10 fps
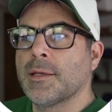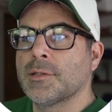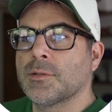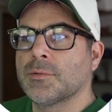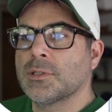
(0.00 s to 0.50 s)

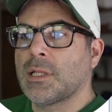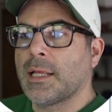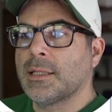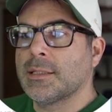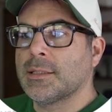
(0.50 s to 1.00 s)
So we'll
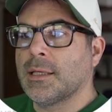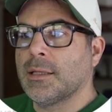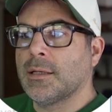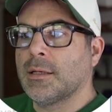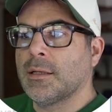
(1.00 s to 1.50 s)
slide this
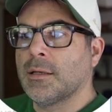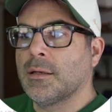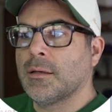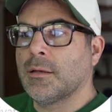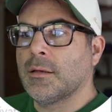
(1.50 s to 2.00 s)
in.
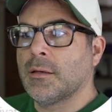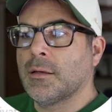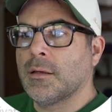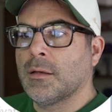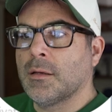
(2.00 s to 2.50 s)

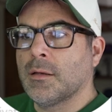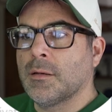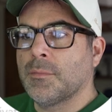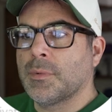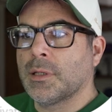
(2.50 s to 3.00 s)

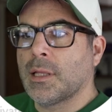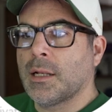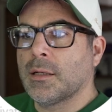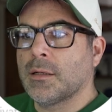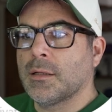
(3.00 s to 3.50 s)
Bring
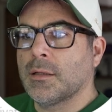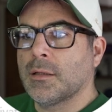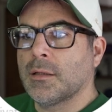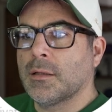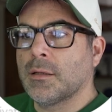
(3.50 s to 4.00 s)
that
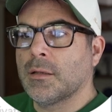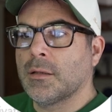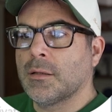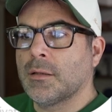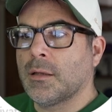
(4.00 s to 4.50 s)
into
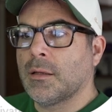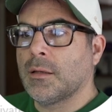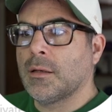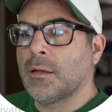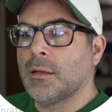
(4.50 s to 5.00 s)

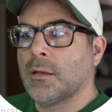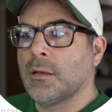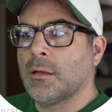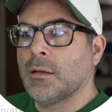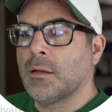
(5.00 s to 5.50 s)
head.
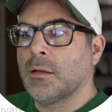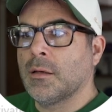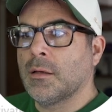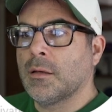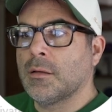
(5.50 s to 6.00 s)

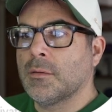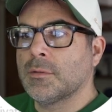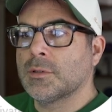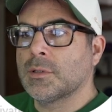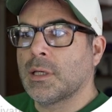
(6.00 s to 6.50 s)

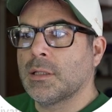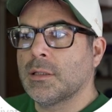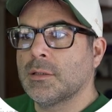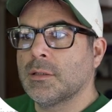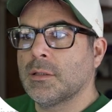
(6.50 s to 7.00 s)
Oops, and
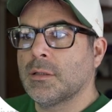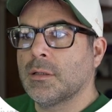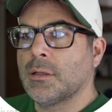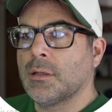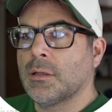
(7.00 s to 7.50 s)
this in.